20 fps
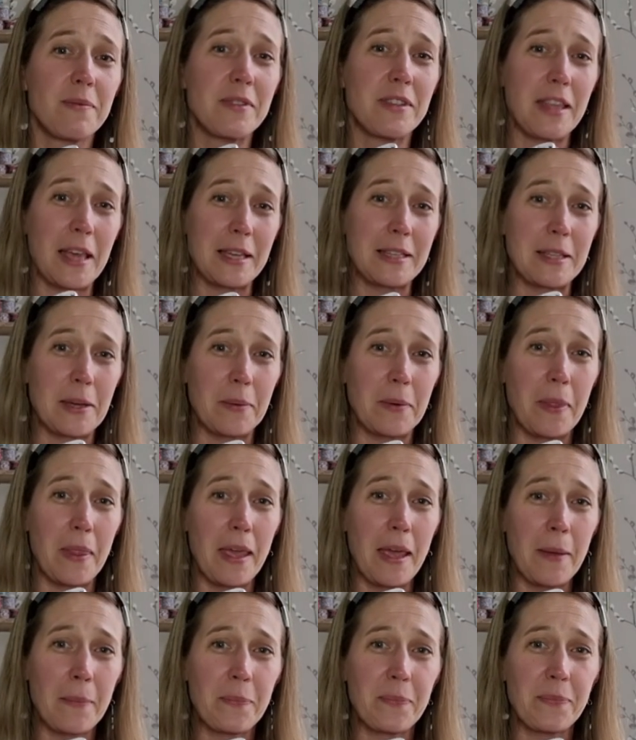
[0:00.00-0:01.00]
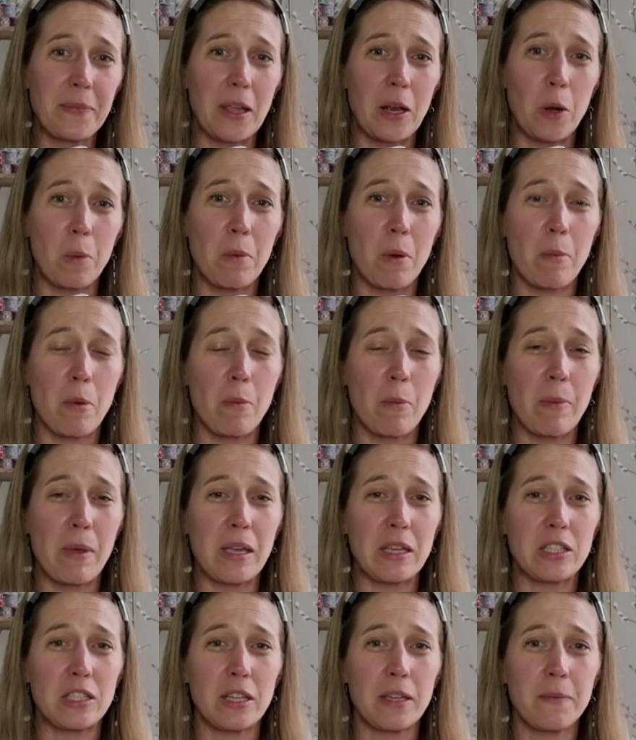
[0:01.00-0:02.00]
So that's that one there, and I'll pop up a
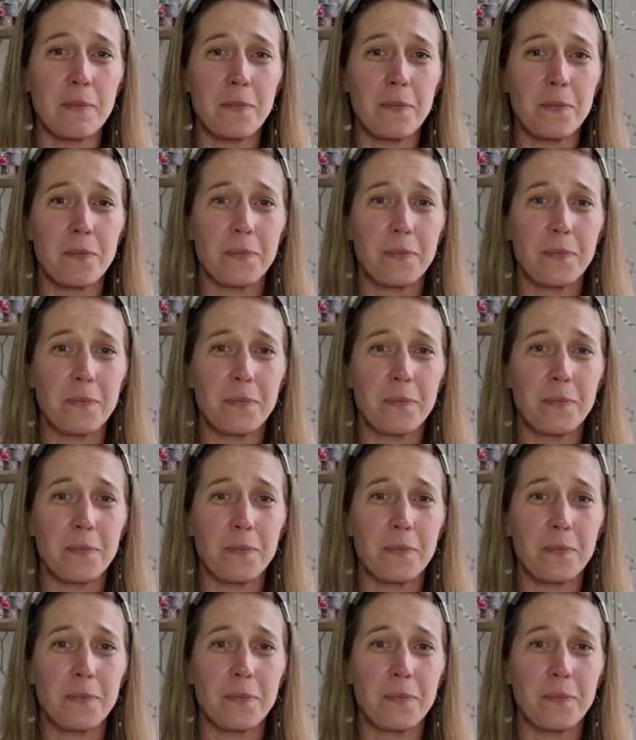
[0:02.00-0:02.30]
picture.